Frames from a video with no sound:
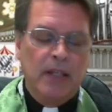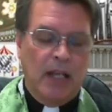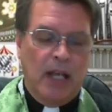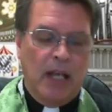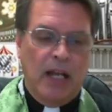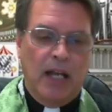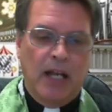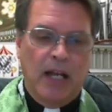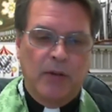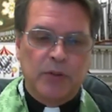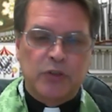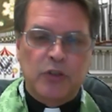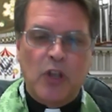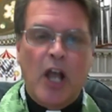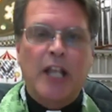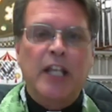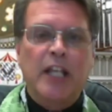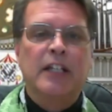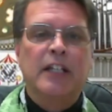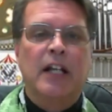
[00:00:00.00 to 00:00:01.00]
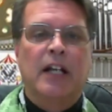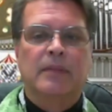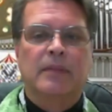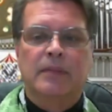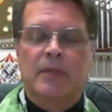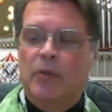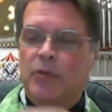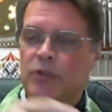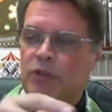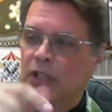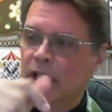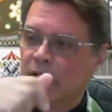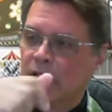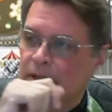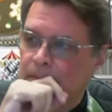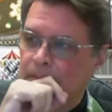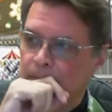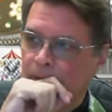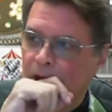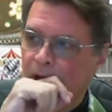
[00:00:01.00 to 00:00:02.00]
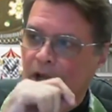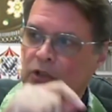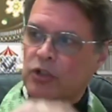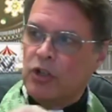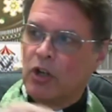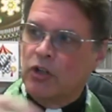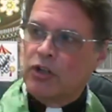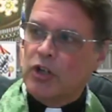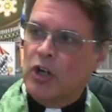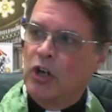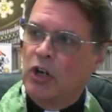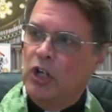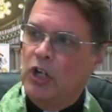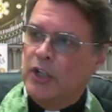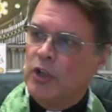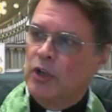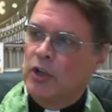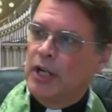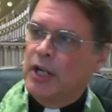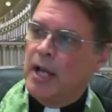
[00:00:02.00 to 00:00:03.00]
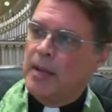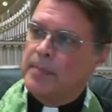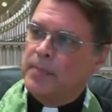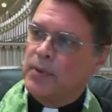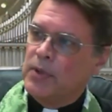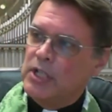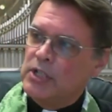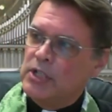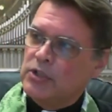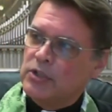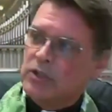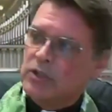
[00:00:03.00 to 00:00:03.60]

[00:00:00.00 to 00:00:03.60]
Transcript: I was at a church earlier and I preached,